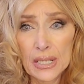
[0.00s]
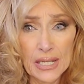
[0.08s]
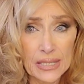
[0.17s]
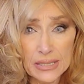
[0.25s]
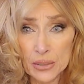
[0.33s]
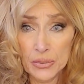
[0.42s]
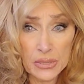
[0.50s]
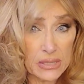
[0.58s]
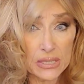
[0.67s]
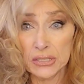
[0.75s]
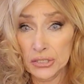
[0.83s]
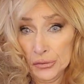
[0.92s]
And someone
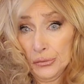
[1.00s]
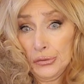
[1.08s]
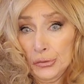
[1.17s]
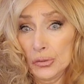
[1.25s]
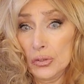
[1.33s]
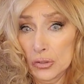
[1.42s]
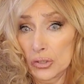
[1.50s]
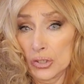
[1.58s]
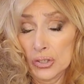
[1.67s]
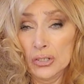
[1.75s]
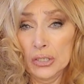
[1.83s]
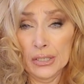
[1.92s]
says, you look
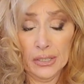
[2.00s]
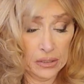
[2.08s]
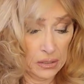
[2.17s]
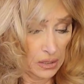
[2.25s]
good.